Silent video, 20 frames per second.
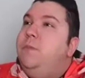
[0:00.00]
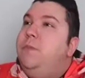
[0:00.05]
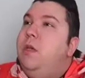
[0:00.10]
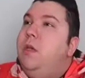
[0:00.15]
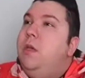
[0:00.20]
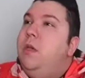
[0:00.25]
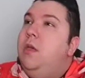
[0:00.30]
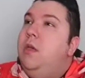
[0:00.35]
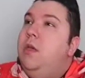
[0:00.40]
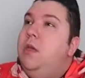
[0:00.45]
The
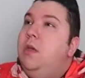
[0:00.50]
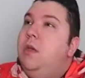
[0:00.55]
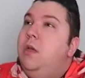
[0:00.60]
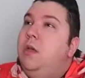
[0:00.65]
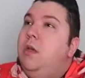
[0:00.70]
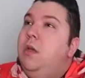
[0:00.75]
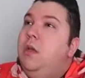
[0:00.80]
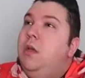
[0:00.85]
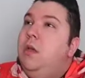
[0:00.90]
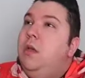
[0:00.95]

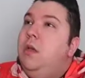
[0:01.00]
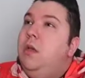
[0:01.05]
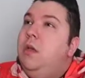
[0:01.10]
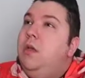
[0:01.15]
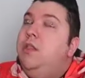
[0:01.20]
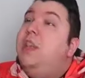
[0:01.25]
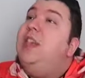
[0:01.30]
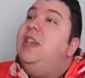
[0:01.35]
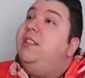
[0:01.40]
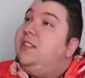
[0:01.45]
McBurglar?
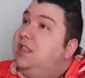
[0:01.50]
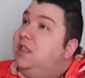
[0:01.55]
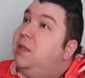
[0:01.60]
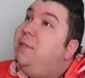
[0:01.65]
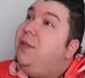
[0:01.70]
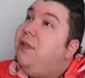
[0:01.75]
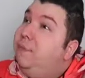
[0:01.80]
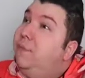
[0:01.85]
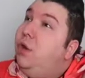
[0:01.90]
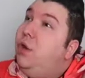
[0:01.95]
The, is it the
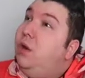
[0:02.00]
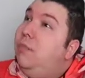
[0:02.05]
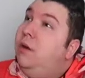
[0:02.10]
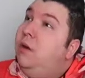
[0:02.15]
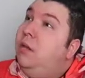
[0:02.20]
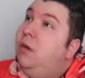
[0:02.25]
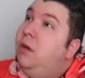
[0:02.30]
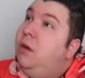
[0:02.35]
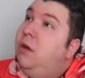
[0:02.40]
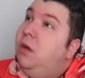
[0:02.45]

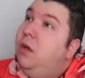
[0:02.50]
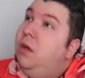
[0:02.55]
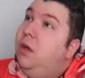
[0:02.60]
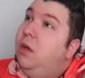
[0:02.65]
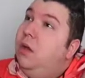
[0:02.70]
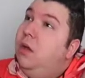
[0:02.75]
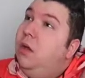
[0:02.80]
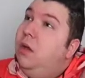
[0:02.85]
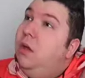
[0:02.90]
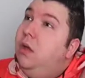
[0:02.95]
McBurglar?
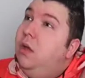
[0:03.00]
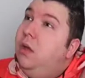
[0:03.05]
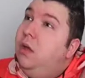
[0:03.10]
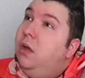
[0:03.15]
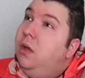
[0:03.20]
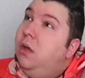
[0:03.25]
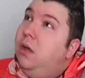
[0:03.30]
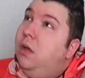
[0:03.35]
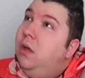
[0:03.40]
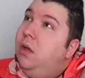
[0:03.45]

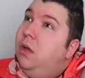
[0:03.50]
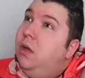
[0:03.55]
Yeah.